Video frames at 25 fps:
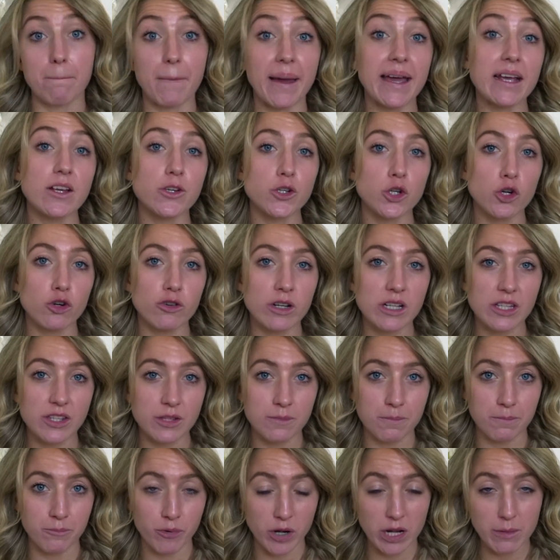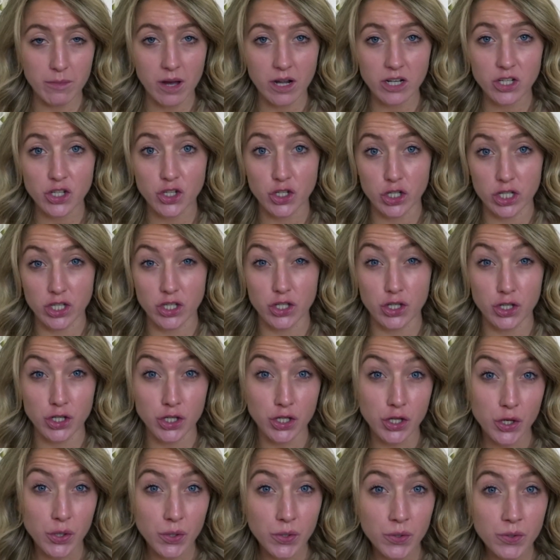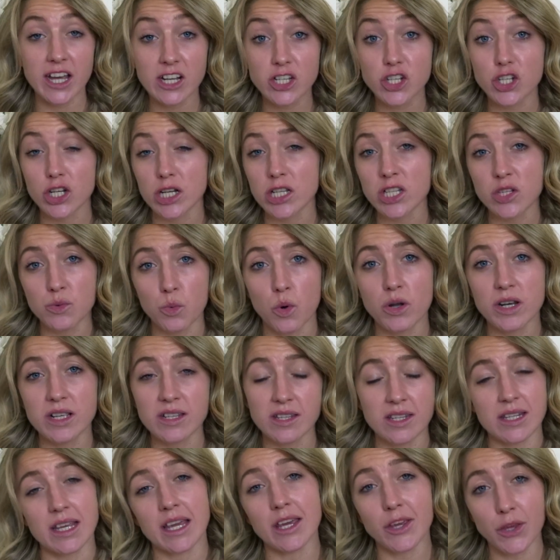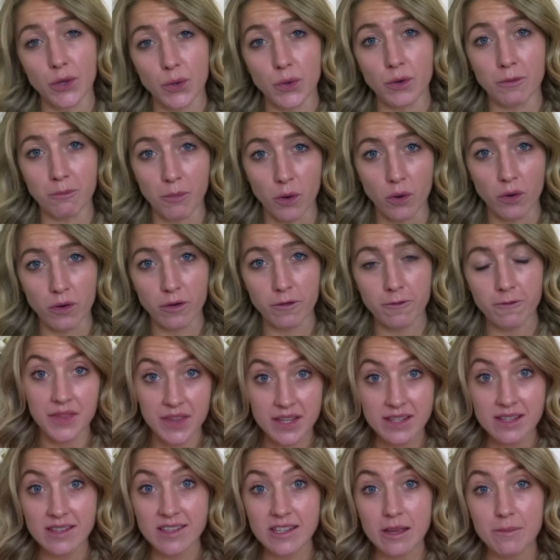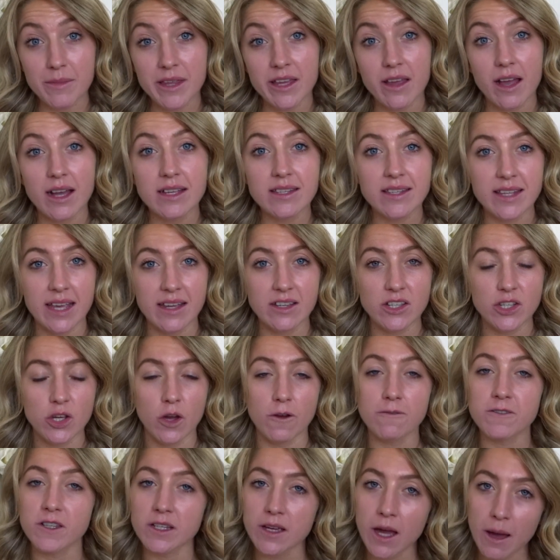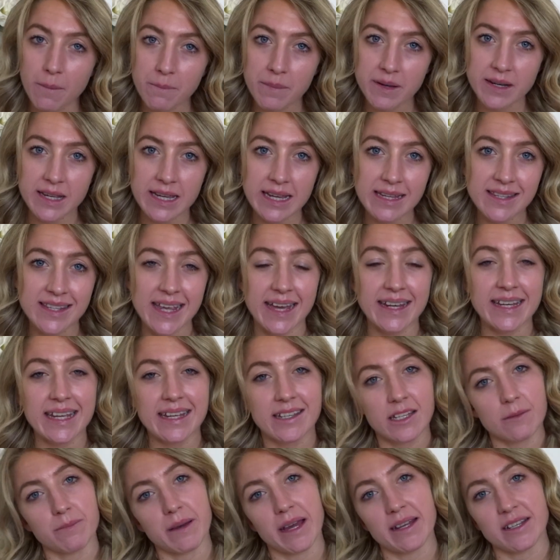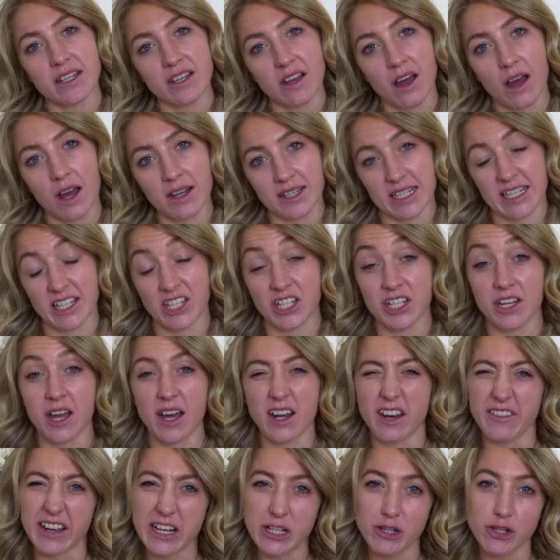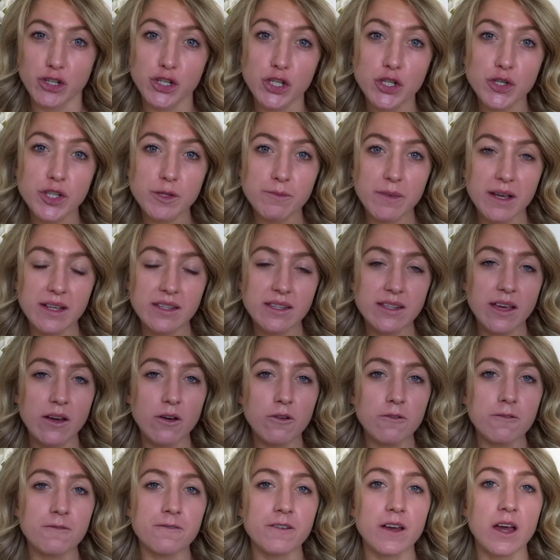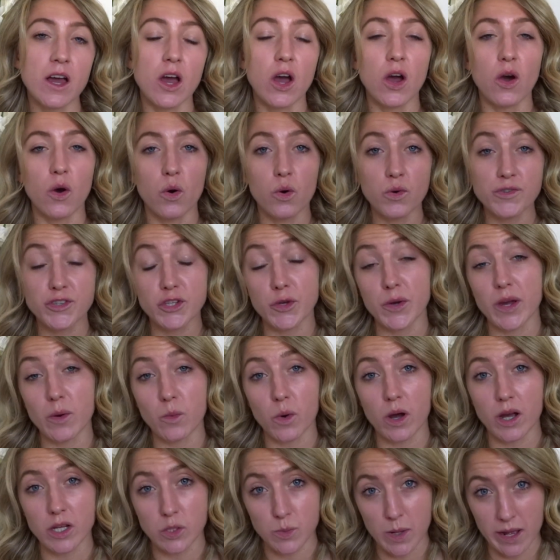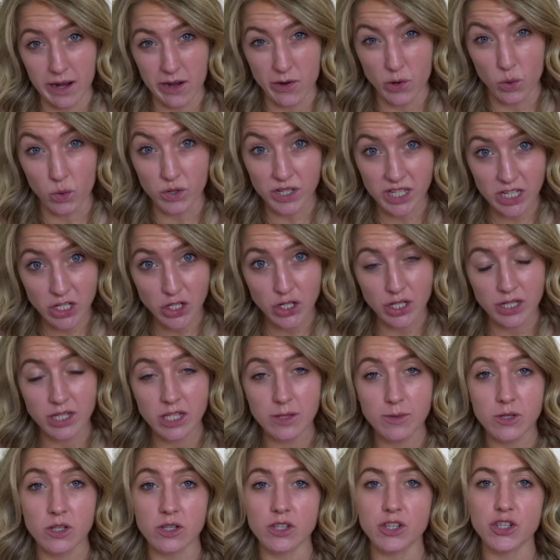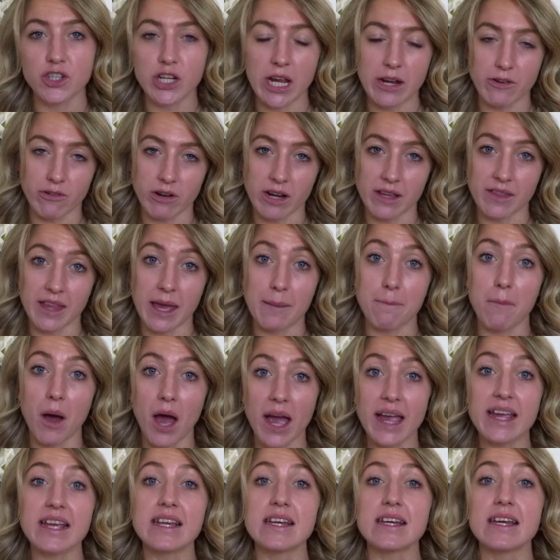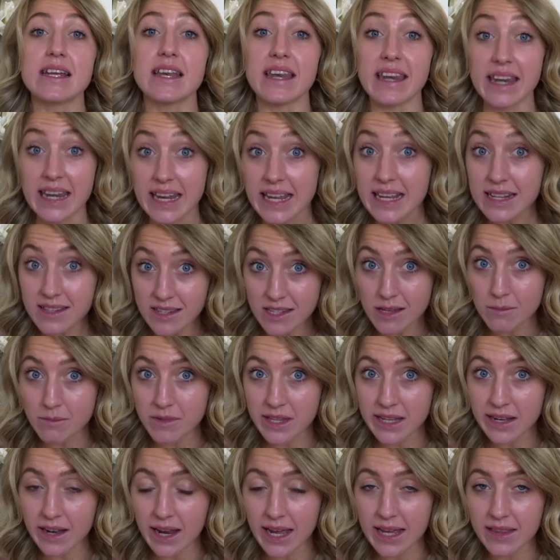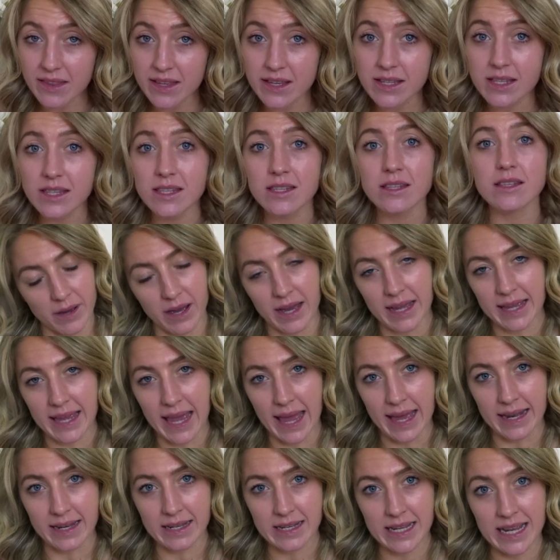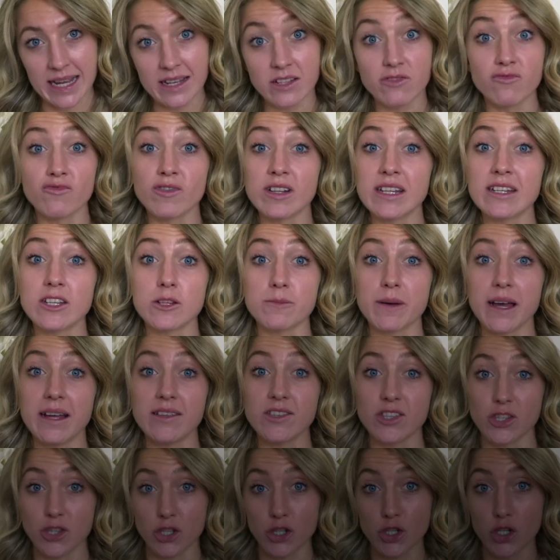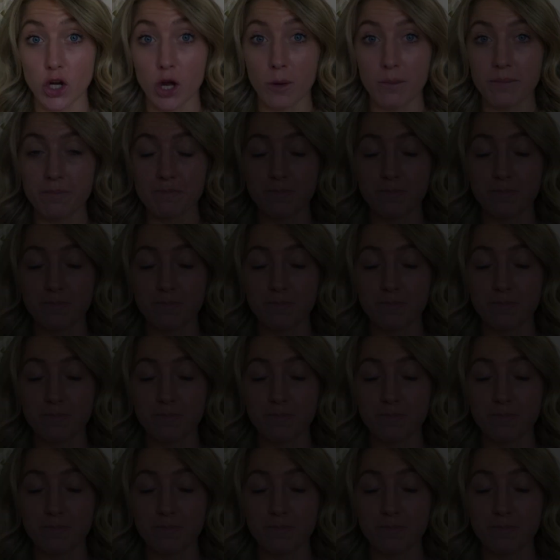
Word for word: Make sure it's pretty much just you. They just want to see you move. This is something I sent off to companies and independent artists to kind of introduce myself. Also, it works well in auditions because generally they might need something like this. But again, it really depends on the job.